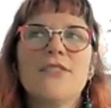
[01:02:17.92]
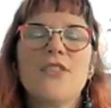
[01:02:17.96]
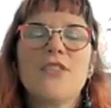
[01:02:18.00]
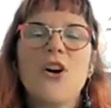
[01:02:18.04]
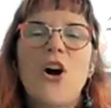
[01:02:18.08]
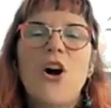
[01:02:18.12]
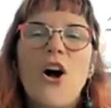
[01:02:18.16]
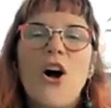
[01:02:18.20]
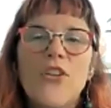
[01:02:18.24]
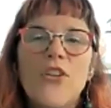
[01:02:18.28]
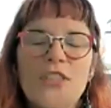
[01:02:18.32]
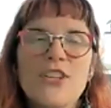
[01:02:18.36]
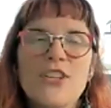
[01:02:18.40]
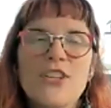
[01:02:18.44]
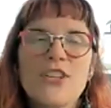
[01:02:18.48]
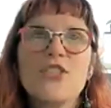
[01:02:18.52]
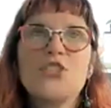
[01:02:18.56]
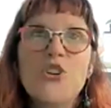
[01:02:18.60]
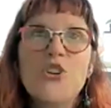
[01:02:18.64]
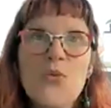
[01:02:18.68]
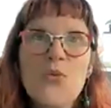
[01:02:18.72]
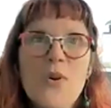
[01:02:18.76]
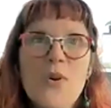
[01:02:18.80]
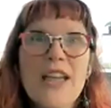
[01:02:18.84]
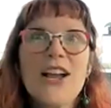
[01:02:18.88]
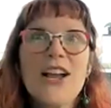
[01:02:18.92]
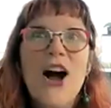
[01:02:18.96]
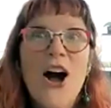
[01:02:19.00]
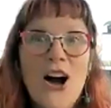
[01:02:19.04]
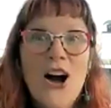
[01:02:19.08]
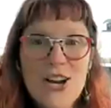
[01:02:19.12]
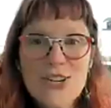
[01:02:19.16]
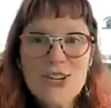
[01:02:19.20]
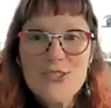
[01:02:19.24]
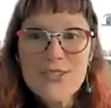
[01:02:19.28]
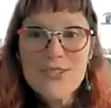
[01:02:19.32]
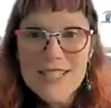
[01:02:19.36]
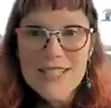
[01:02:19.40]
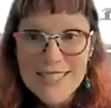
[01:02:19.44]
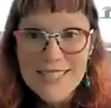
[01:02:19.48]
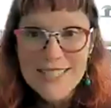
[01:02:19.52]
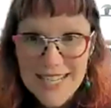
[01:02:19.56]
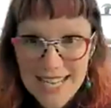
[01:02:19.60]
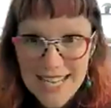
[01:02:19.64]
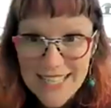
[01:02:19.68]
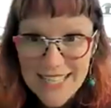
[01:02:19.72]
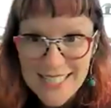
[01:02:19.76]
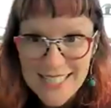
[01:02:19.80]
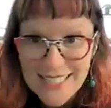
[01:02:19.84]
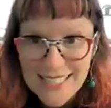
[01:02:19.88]
the doing 100
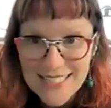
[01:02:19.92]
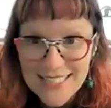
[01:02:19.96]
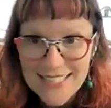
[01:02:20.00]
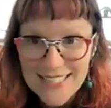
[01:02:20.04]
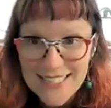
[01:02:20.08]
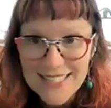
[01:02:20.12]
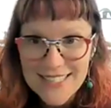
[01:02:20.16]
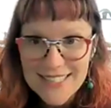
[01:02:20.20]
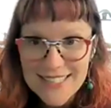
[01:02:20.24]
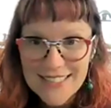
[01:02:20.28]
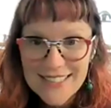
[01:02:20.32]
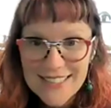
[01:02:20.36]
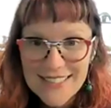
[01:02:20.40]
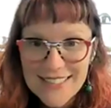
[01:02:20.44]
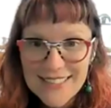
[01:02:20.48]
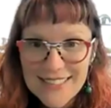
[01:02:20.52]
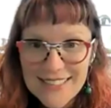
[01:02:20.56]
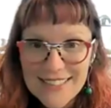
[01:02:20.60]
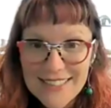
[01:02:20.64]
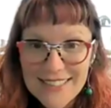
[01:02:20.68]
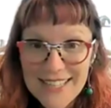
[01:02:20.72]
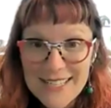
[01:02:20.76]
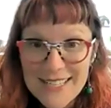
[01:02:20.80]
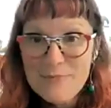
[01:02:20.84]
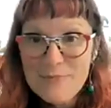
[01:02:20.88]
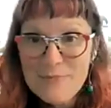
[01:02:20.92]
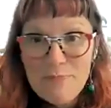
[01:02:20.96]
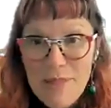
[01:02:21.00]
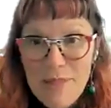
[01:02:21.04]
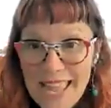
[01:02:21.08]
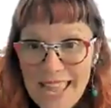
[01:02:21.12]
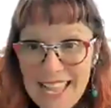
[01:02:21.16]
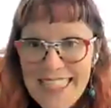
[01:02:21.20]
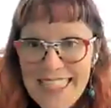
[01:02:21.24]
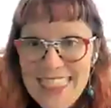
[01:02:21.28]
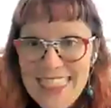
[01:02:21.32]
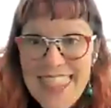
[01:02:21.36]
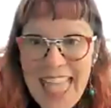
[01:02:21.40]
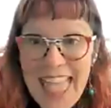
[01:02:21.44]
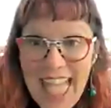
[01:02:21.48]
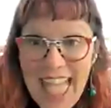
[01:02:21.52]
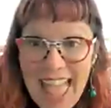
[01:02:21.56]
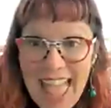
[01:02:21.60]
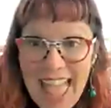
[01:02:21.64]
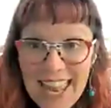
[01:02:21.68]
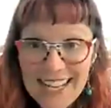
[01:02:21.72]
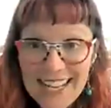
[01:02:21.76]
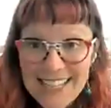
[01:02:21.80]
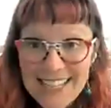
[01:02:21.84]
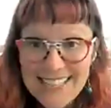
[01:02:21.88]
days is big.
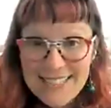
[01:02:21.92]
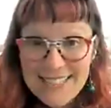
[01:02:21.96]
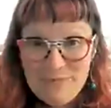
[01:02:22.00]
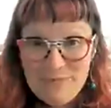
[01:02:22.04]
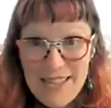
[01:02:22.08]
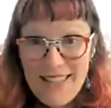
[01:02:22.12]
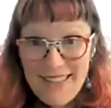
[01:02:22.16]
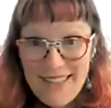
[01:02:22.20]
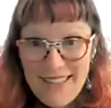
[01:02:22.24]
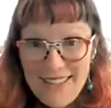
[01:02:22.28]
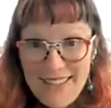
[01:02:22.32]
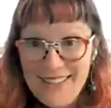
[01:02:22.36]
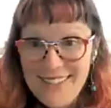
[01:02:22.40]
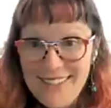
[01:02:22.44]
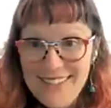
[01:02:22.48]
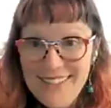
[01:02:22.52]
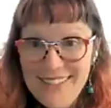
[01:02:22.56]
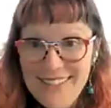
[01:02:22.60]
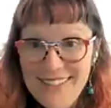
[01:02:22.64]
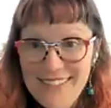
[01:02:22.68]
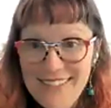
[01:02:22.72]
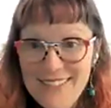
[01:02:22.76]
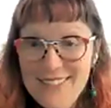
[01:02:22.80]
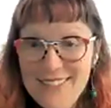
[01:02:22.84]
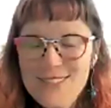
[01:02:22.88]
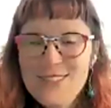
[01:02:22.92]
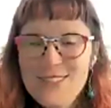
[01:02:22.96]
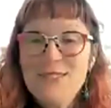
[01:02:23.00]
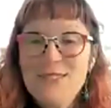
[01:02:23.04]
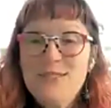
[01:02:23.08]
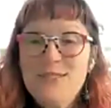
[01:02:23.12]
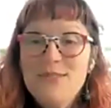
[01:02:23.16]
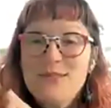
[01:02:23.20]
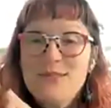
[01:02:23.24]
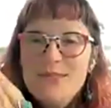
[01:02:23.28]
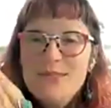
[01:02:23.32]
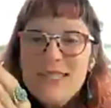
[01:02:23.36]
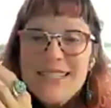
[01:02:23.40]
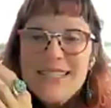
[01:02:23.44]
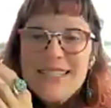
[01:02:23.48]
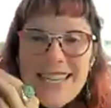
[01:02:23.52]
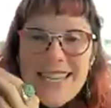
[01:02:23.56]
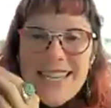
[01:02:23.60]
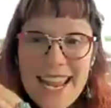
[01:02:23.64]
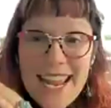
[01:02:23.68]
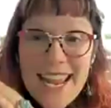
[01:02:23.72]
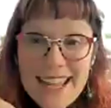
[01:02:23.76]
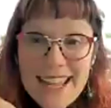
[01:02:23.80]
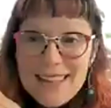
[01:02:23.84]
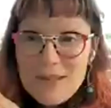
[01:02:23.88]
That is big. So the
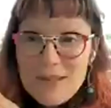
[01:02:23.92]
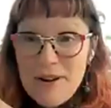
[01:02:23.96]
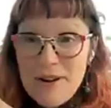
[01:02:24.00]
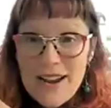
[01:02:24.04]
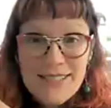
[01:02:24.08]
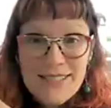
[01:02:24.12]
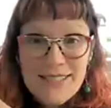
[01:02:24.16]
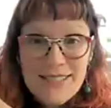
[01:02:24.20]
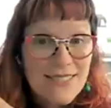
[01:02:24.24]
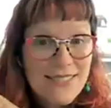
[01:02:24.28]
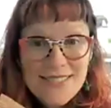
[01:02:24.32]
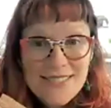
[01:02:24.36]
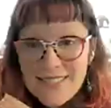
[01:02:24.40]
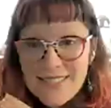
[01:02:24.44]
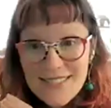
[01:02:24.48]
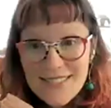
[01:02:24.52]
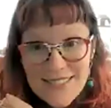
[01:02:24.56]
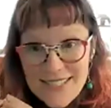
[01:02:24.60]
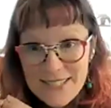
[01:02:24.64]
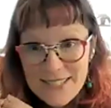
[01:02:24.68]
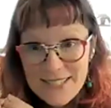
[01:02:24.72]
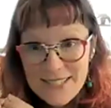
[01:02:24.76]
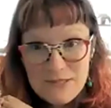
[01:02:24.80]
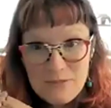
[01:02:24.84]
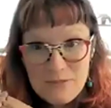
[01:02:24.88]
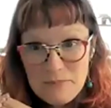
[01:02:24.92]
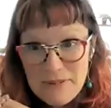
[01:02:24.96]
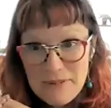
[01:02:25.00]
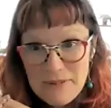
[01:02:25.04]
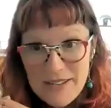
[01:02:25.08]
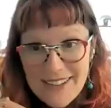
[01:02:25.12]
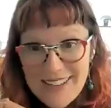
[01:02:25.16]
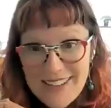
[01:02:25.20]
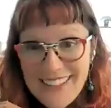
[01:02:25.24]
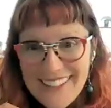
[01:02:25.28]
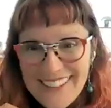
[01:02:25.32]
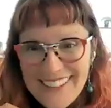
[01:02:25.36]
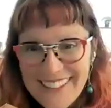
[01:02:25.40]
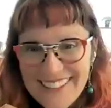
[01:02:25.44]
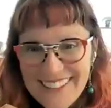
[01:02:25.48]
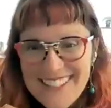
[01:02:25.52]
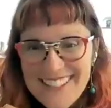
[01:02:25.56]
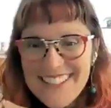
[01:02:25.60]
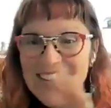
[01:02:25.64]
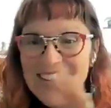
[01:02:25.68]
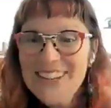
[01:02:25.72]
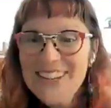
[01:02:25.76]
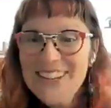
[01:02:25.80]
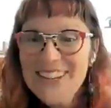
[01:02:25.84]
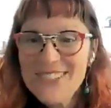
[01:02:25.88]
daily practice doesn't need to be big.
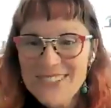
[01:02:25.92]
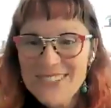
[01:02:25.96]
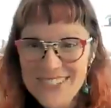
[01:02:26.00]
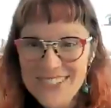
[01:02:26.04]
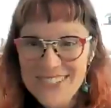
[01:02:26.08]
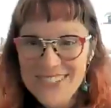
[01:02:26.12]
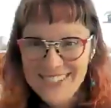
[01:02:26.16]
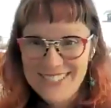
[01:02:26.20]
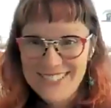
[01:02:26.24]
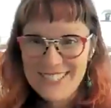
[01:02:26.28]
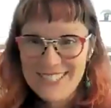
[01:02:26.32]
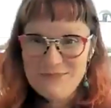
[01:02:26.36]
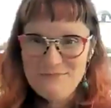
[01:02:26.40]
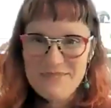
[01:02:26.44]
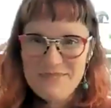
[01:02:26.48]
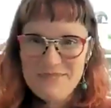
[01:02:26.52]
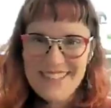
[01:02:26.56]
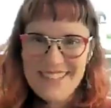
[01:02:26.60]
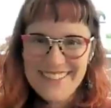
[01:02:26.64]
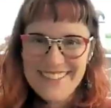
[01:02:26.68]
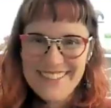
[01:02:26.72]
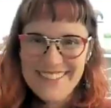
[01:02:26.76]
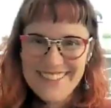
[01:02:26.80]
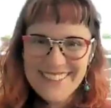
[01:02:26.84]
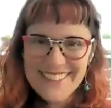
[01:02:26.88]
It's 100 days, it's big.